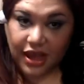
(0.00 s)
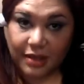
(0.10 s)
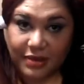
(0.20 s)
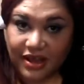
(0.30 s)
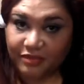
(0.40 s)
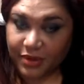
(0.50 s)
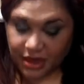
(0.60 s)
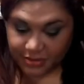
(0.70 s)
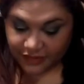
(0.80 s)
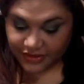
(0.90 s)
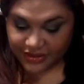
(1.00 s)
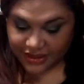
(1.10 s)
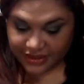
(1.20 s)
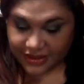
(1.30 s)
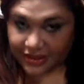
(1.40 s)
Top half, bottom half is
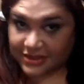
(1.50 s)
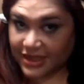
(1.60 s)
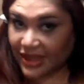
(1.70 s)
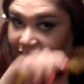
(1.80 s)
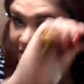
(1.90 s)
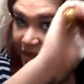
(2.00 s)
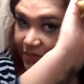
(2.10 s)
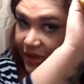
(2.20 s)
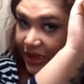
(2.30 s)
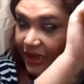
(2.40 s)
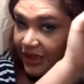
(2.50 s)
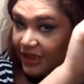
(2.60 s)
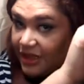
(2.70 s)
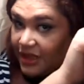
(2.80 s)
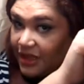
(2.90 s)
done the exact same way.
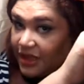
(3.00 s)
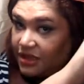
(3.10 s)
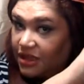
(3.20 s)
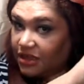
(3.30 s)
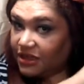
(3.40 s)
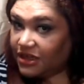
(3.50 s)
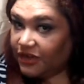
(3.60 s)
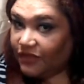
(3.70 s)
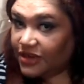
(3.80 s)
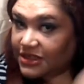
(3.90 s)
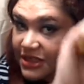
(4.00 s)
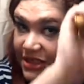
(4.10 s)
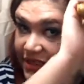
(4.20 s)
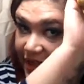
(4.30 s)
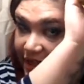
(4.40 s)
The only difference
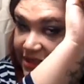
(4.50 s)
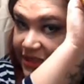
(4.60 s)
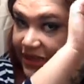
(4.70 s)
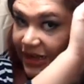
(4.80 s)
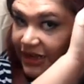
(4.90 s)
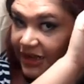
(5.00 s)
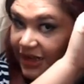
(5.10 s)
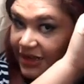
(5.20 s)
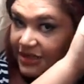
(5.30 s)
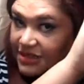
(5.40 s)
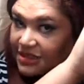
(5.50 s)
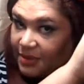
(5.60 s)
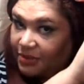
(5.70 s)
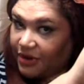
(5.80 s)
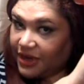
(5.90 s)
is, like I said, I just
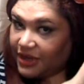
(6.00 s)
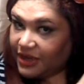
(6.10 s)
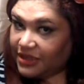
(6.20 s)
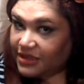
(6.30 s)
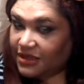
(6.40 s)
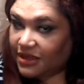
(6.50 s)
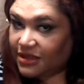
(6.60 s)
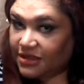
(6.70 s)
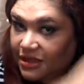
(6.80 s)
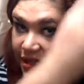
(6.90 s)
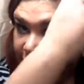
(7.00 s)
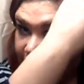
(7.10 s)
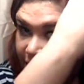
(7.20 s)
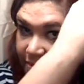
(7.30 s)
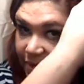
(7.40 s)
separated it to
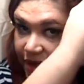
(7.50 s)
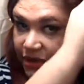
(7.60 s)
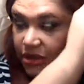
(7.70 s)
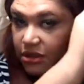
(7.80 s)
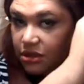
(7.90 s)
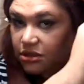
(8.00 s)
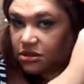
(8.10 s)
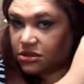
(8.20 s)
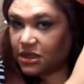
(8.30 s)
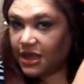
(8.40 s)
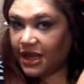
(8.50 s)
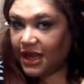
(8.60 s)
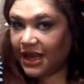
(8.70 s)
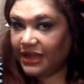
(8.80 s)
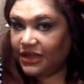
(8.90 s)
get better curls.
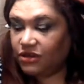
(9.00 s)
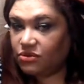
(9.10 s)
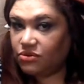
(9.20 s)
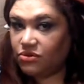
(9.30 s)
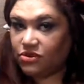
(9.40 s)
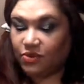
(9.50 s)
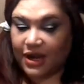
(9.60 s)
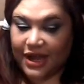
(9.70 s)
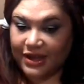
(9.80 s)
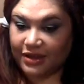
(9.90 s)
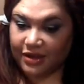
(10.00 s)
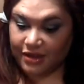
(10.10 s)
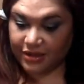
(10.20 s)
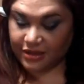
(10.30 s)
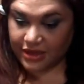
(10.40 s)
I use what I
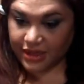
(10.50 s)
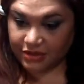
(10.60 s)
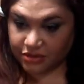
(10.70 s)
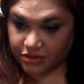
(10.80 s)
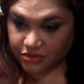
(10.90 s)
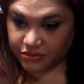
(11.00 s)
call, I don't